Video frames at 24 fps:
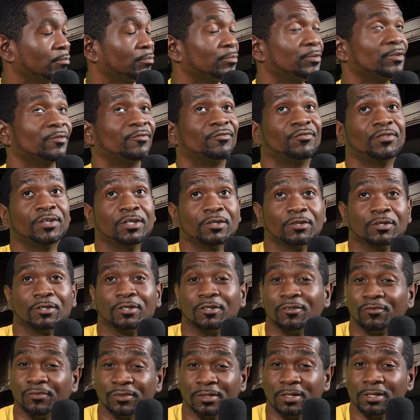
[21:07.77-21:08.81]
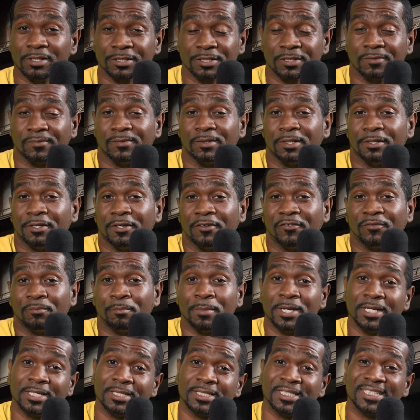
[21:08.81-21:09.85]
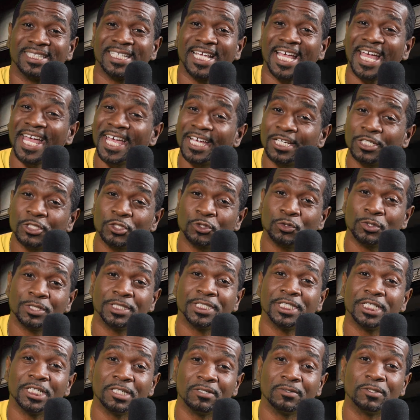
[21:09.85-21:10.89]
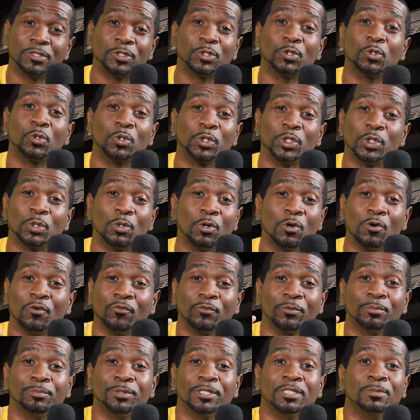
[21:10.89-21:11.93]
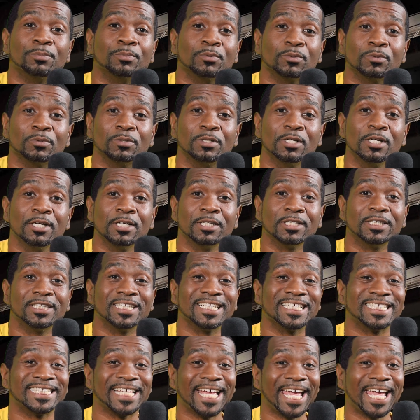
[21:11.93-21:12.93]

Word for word: The fear of loss of love makes us extraterritorial over people, thus